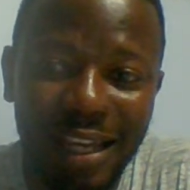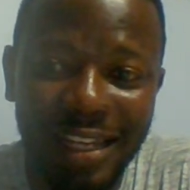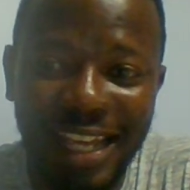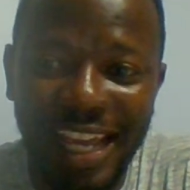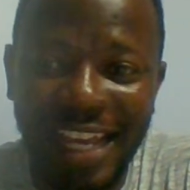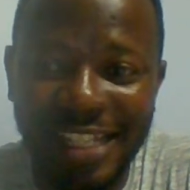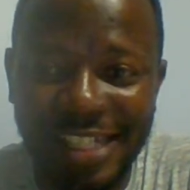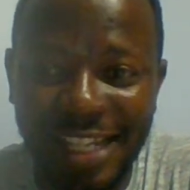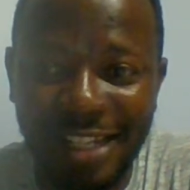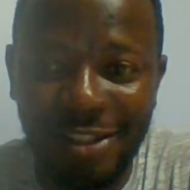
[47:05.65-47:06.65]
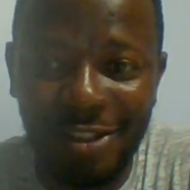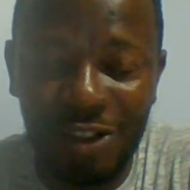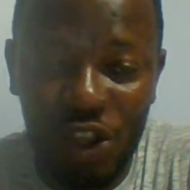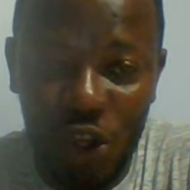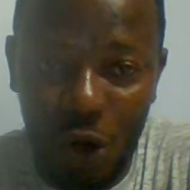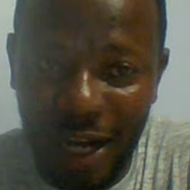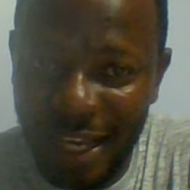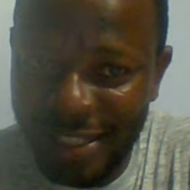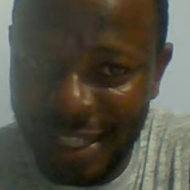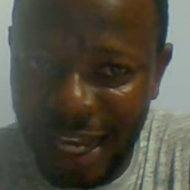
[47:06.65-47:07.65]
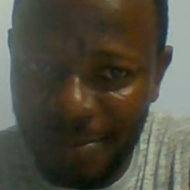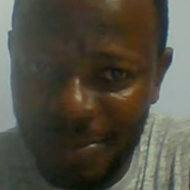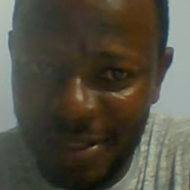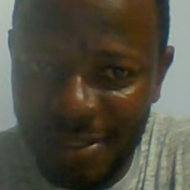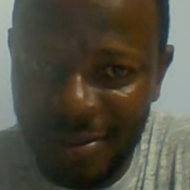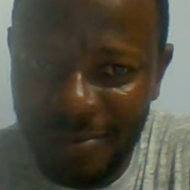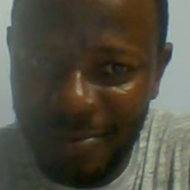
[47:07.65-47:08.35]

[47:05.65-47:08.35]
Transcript: in acing your exams.